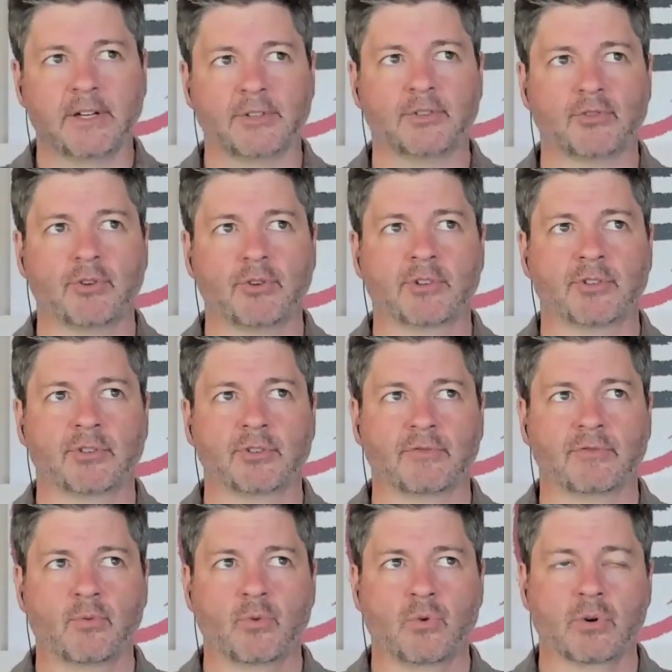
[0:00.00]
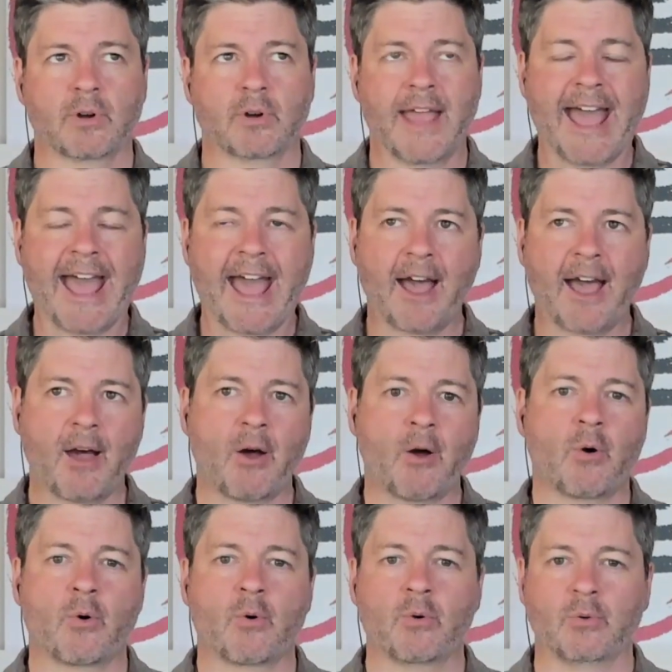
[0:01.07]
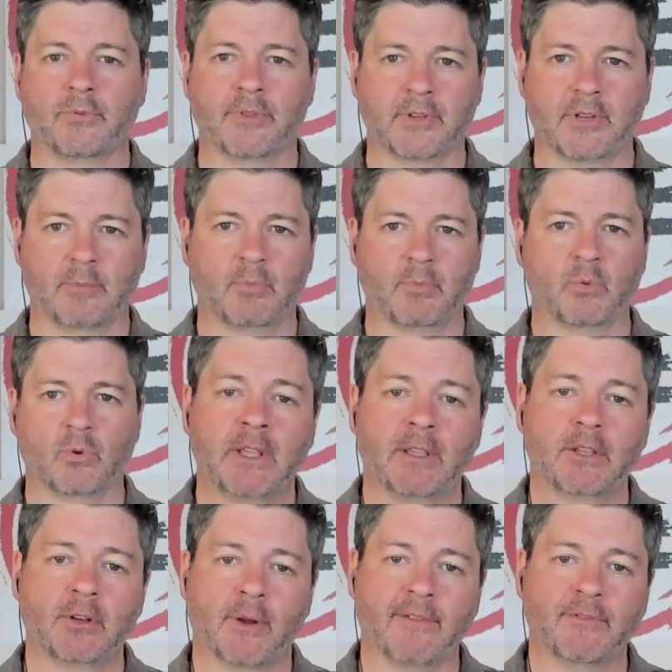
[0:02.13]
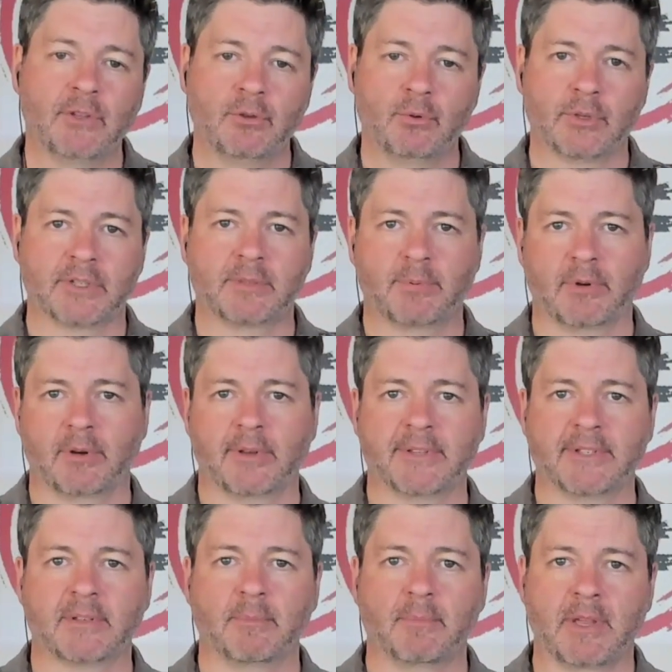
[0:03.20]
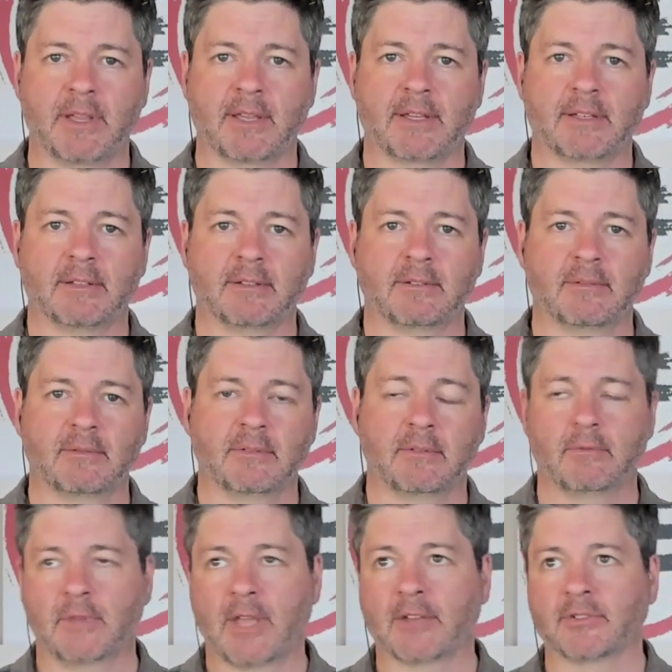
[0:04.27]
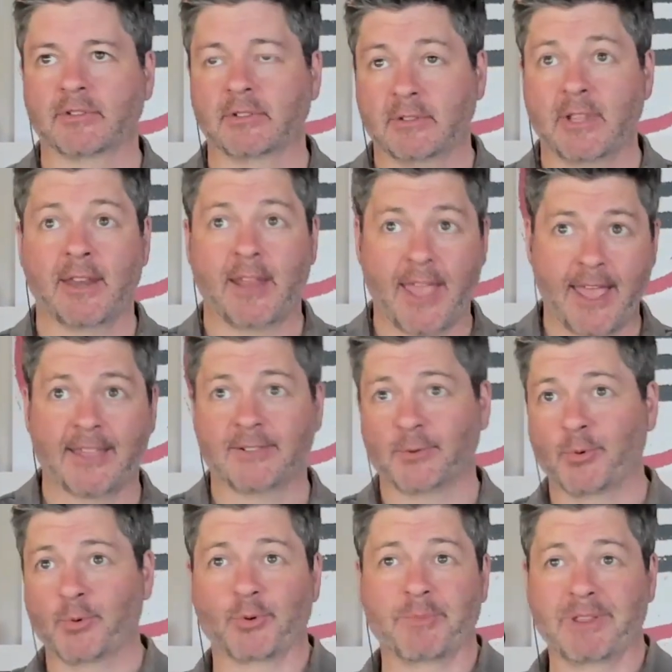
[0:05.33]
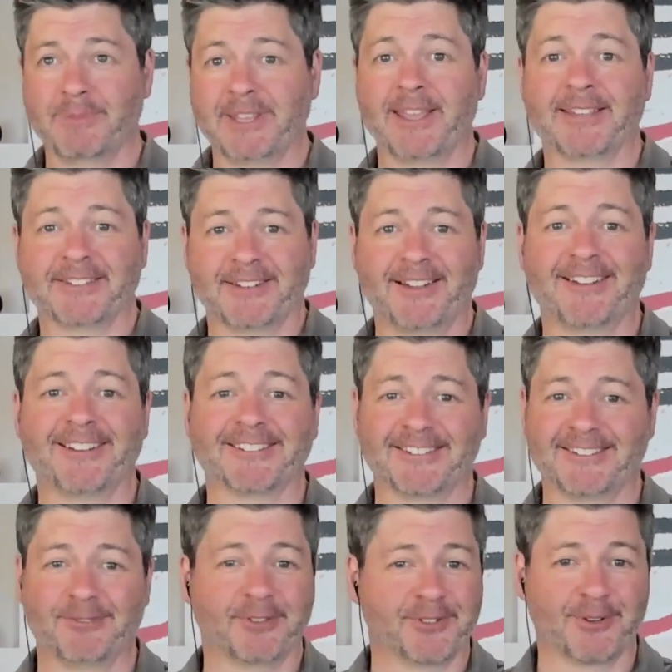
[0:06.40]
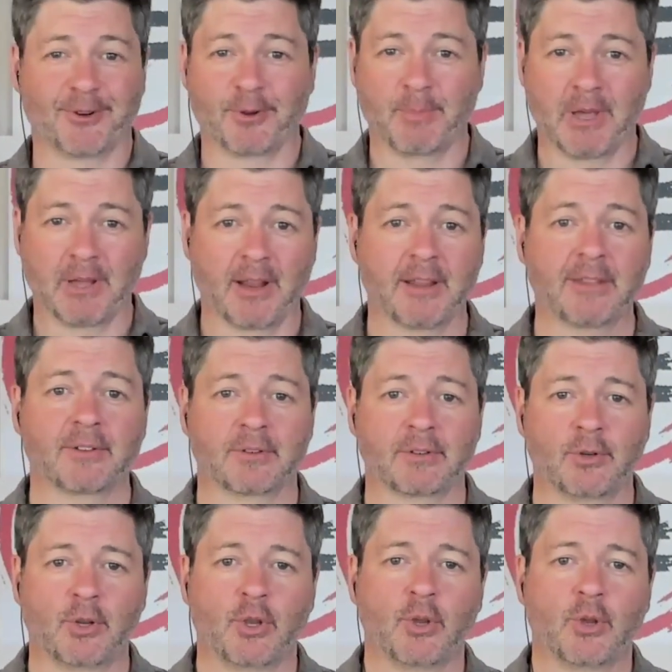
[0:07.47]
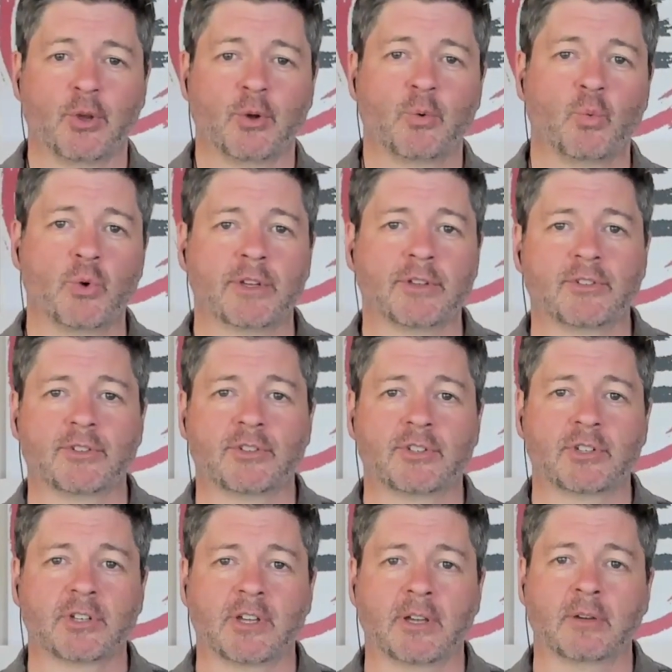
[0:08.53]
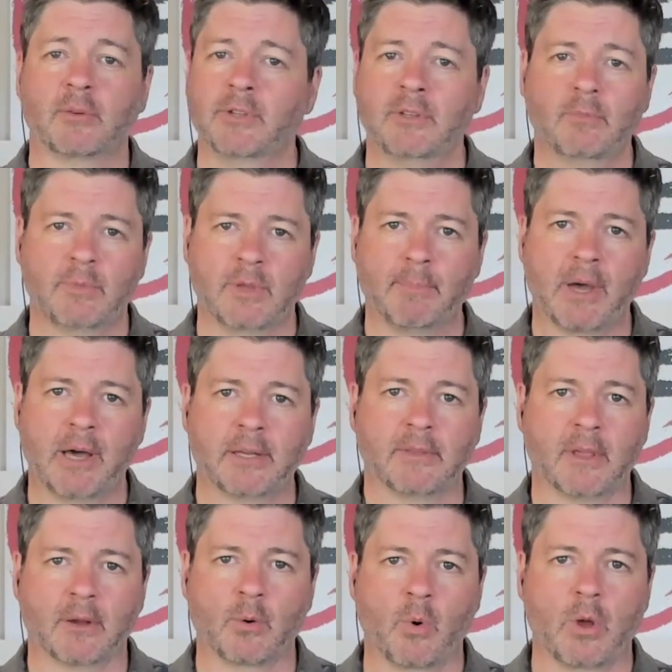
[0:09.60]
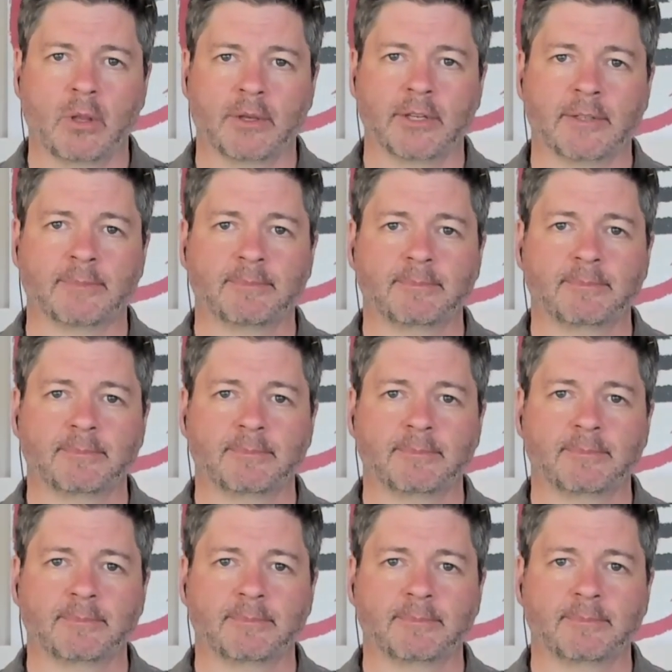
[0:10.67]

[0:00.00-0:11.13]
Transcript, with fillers: structure for how the couple will, you know, have you experienced a man actually that has or maybe has not, you can talk about either, which uh, he embodied that quality.